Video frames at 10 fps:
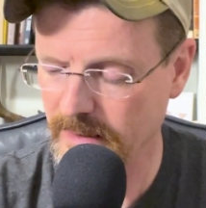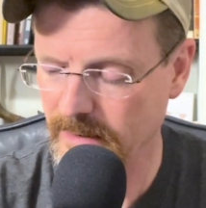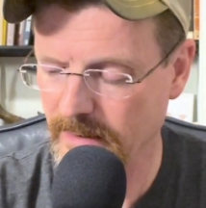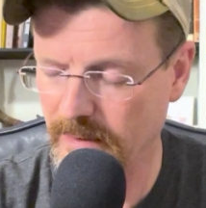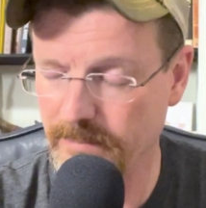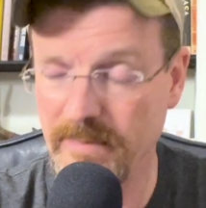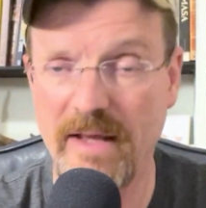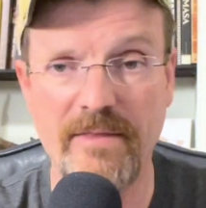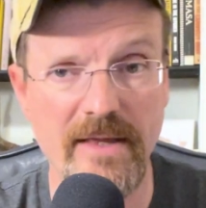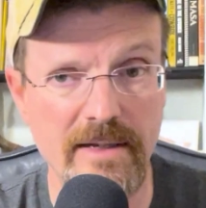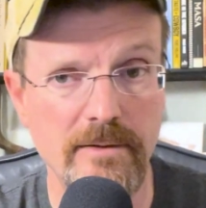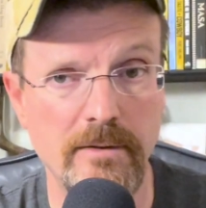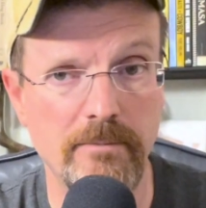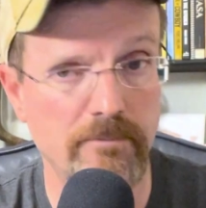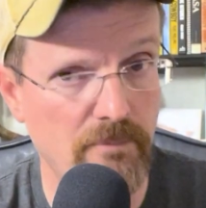And then
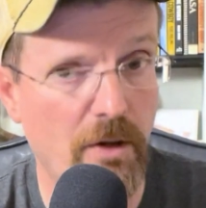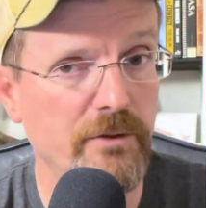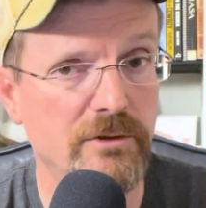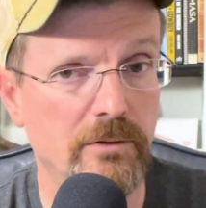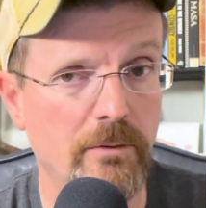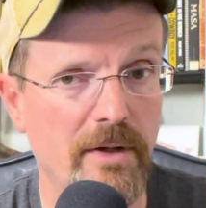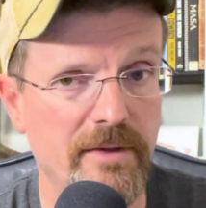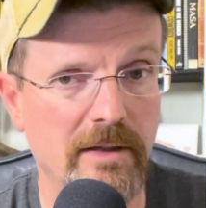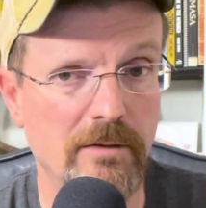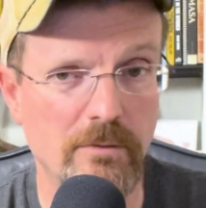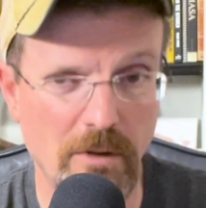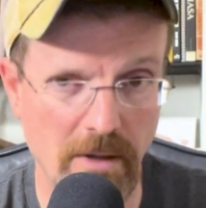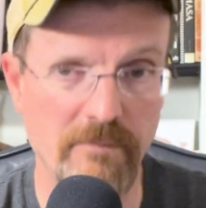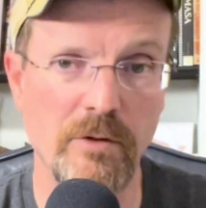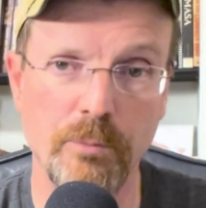also, I think,
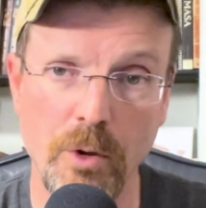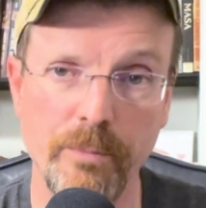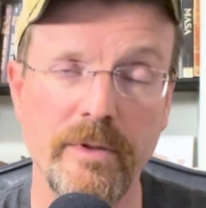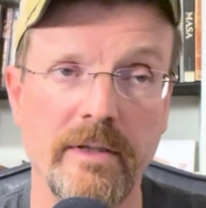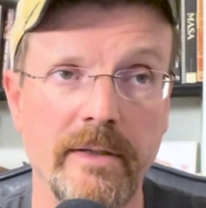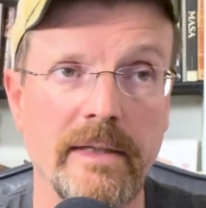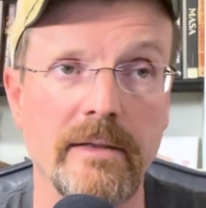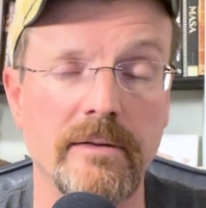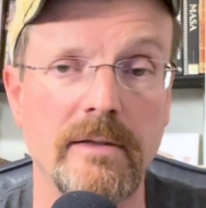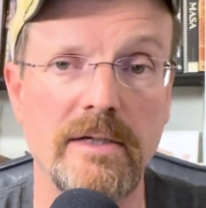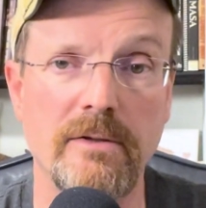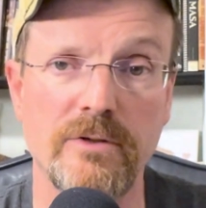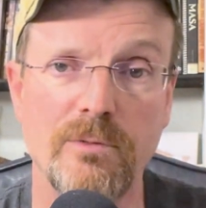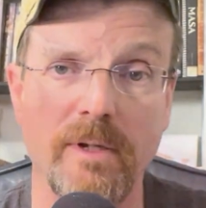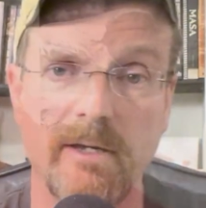of an appropriate length, he
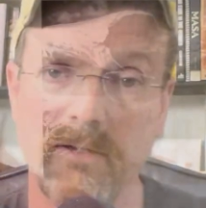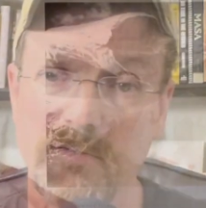talks about how to